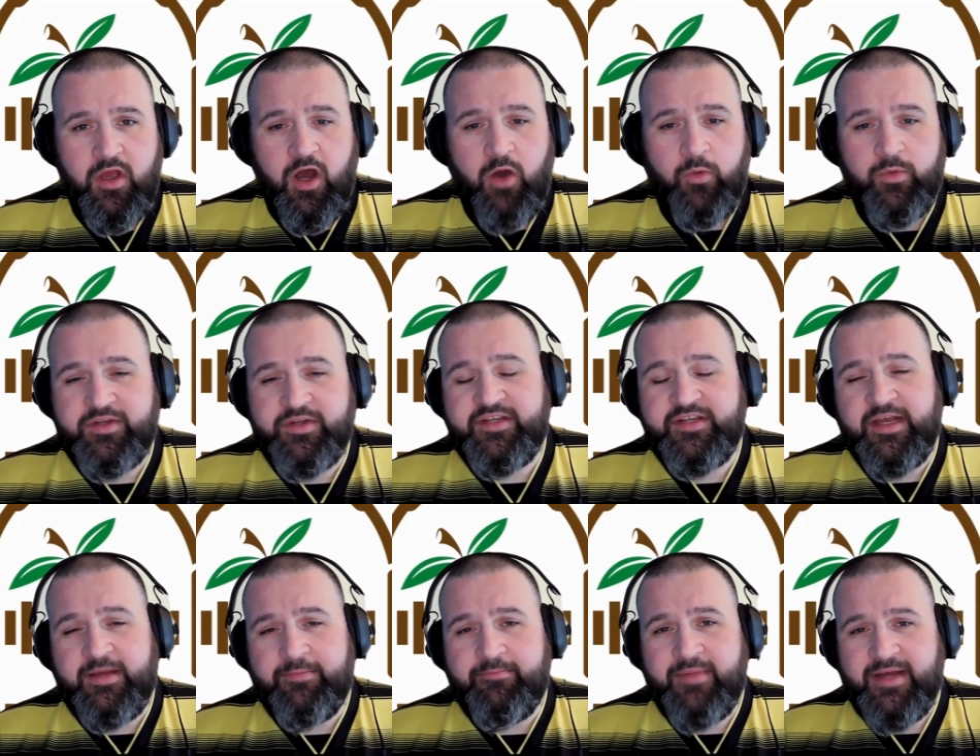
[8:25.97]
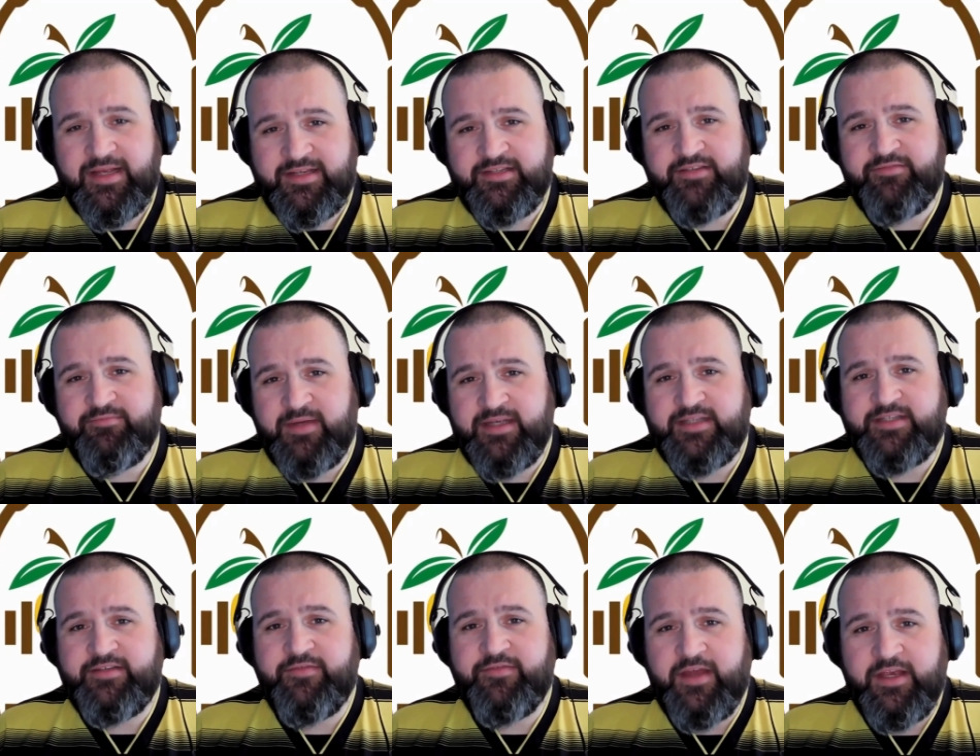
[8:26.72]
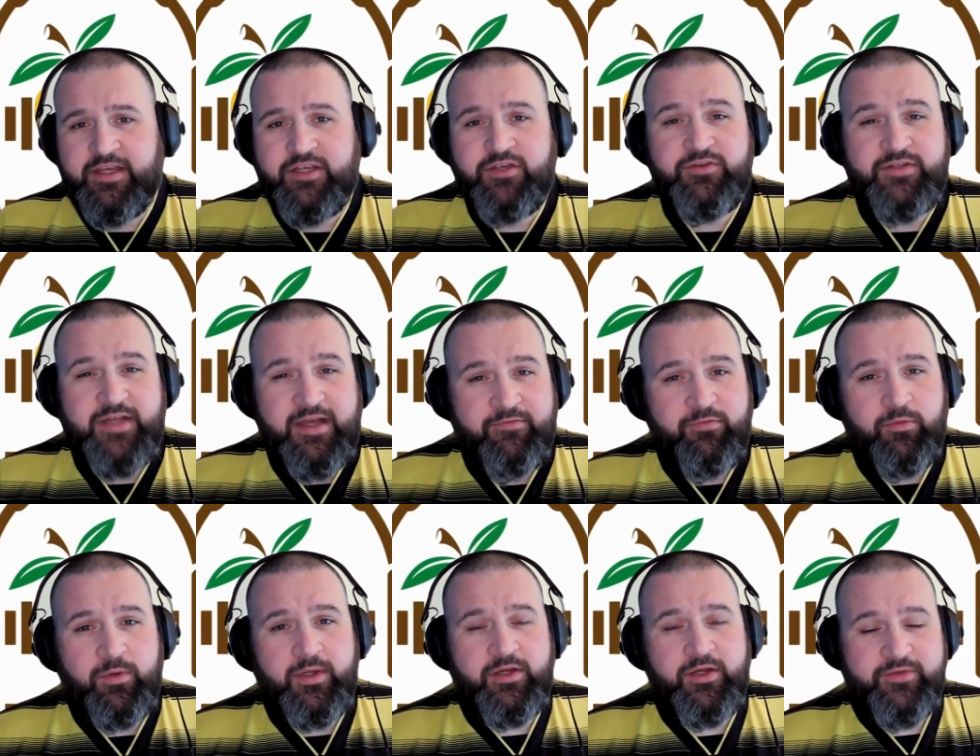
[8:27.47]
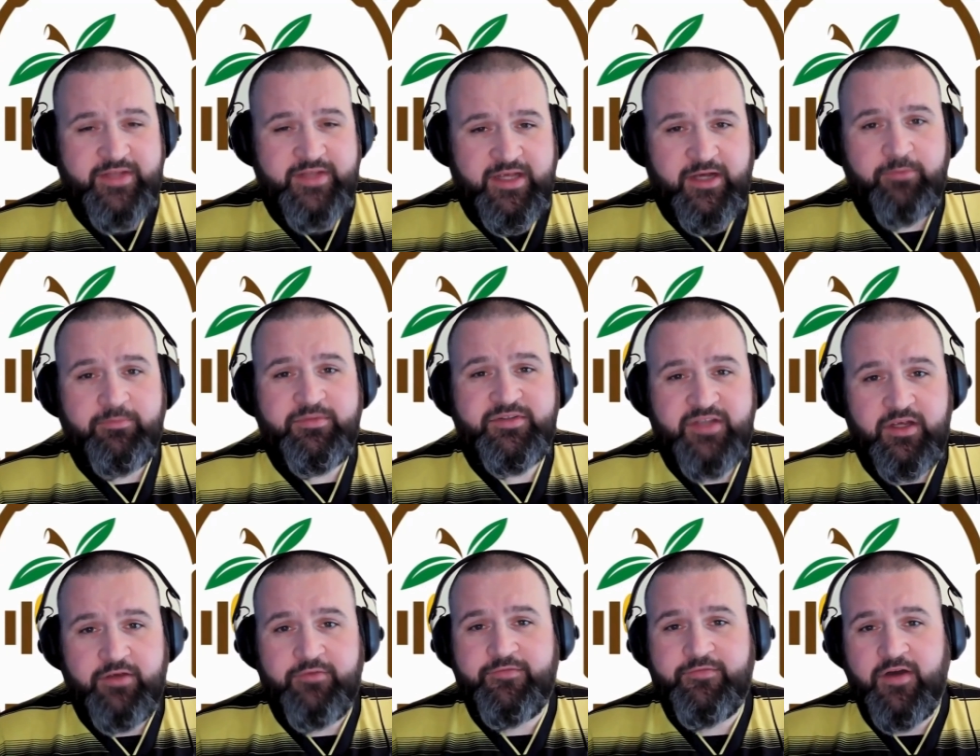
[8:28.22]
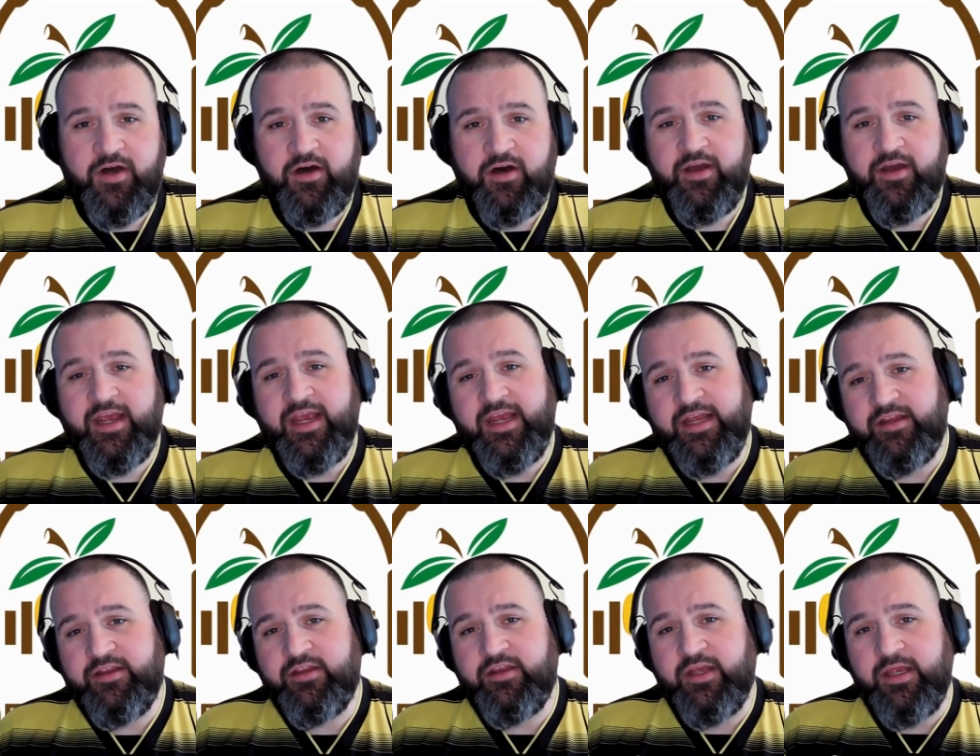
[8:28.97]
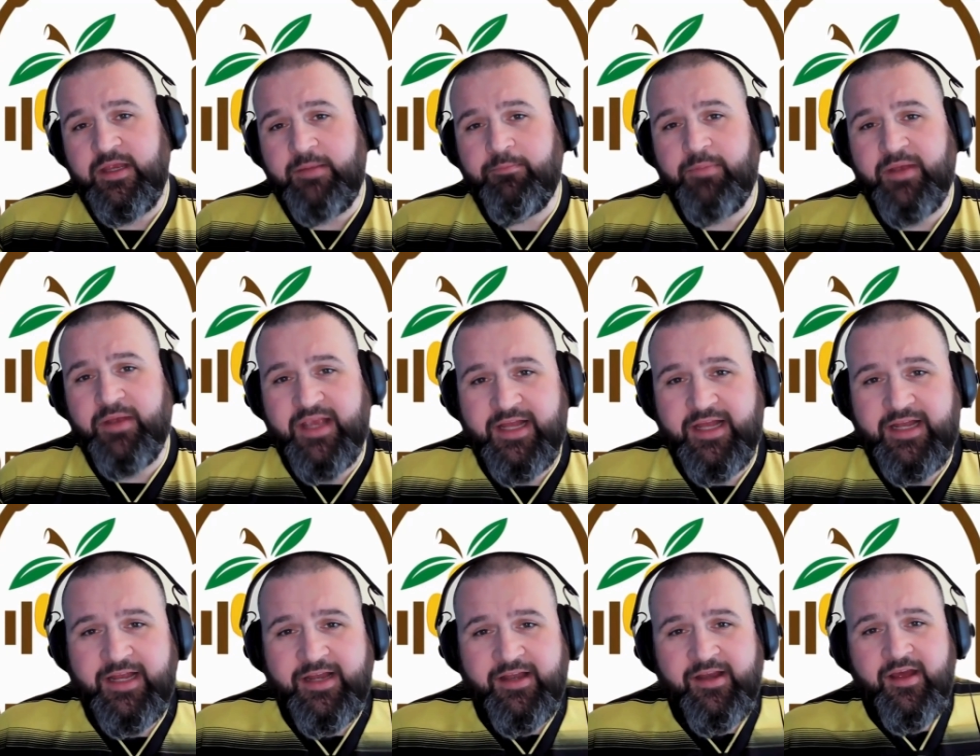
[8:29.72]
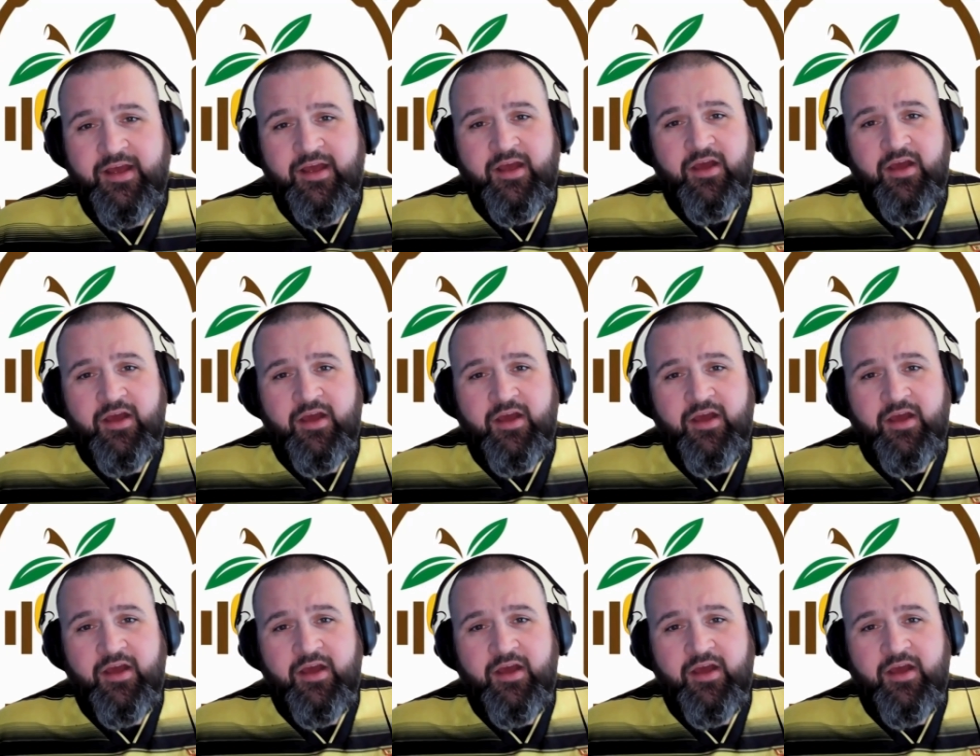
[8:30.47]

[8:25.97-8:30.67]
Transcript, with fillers: I want to say a massive, massive thank you to everyone who's helped so far in the beginning